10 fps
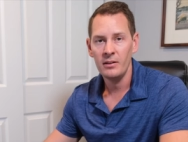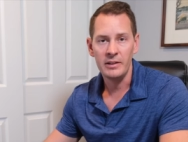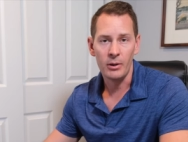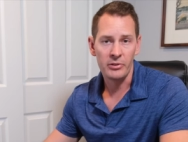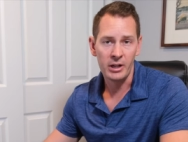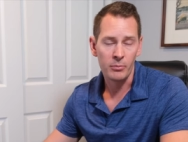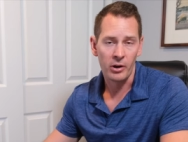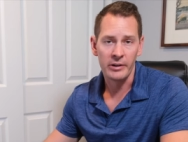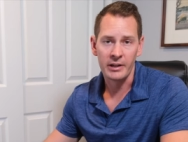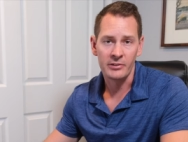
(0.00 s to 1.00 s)
Now, with any
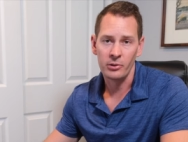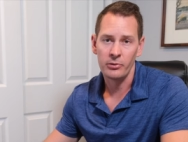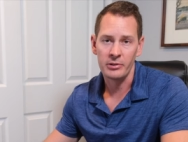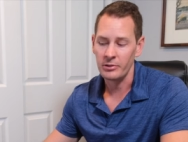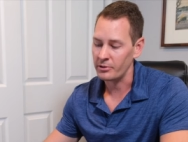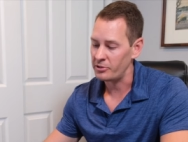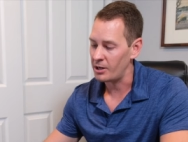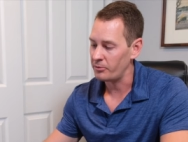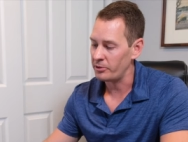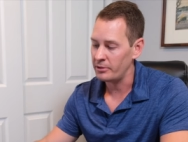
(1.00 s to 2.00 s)
product, I still think that there's
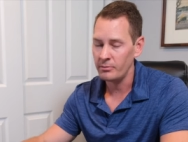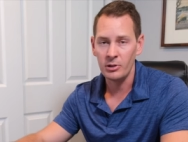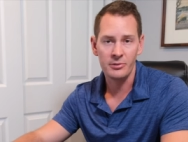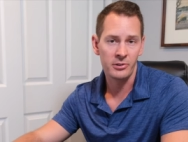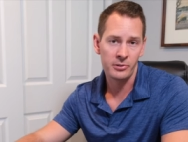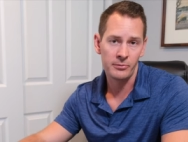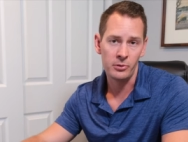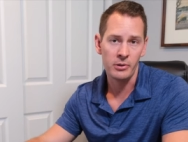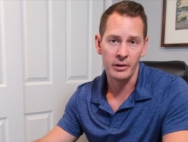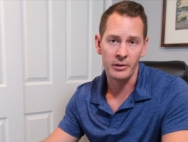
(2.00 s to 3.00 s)
definitely, you know, there's a
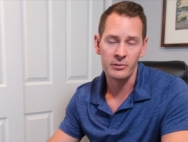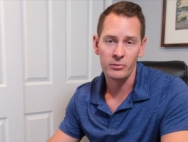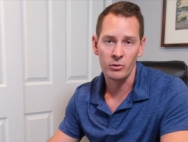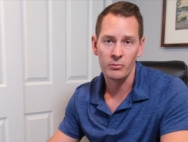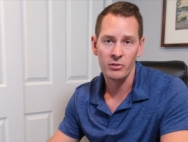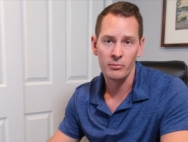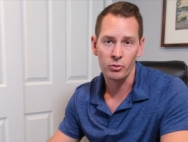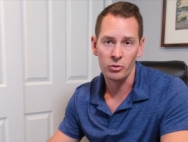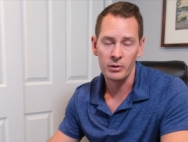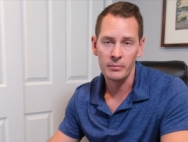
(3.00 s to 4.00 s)
few areas for room for
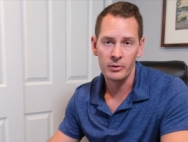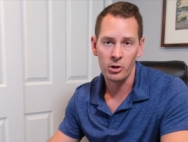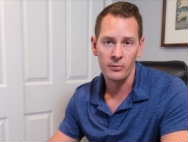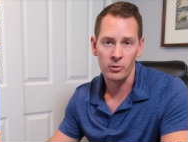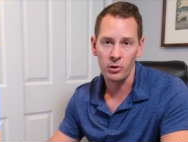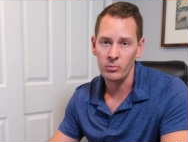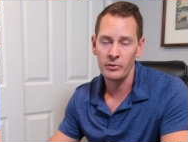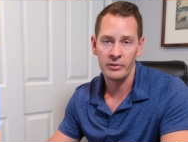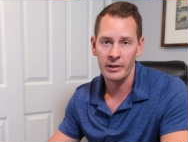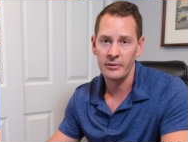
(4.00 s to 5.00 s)
improvement, but overall,
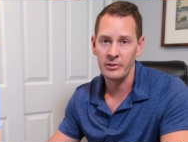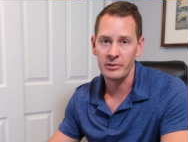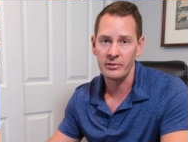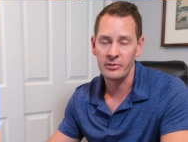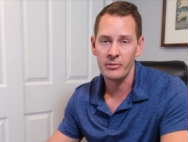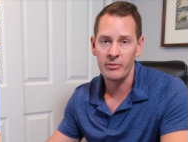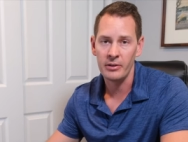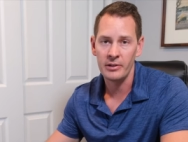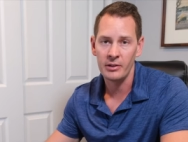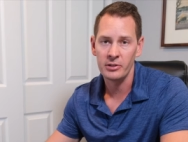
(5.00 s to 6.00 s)
once again, I think this is a
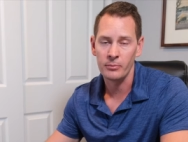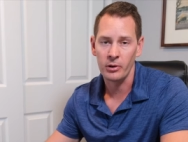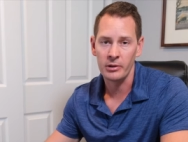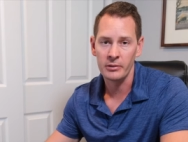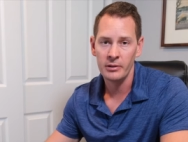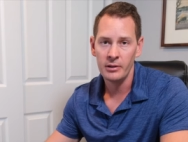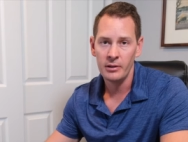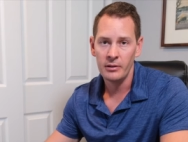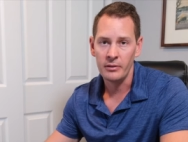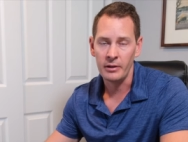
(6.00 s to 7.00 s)
fantastic product
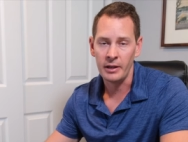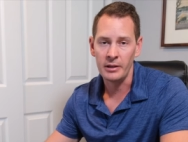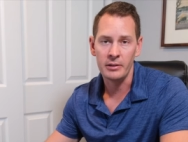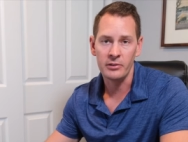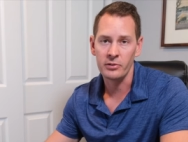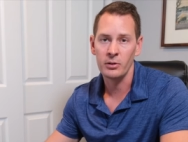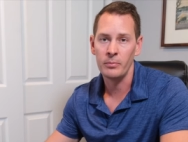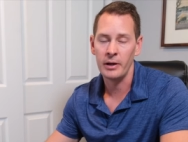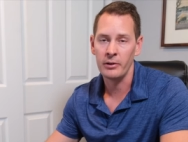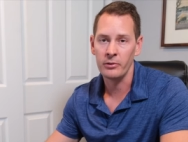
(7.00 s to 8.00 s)
that any concerned
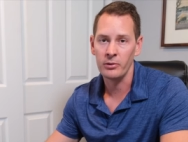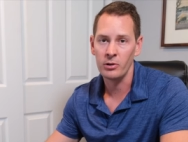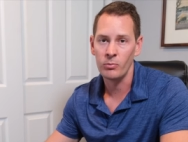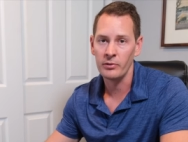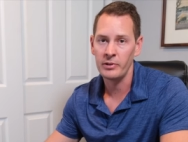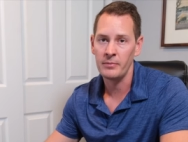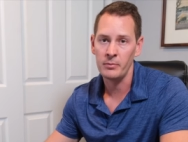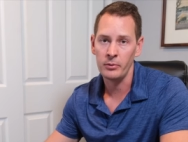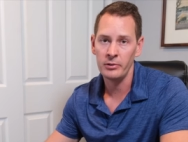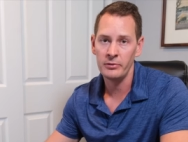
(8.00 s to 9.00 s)
pet owner who wants to have the
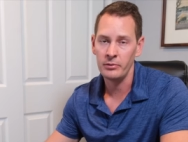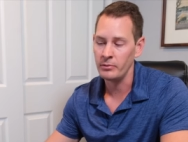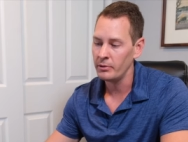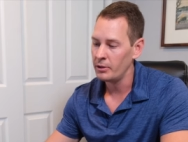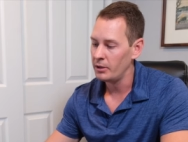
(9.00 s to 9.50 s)
ability to, you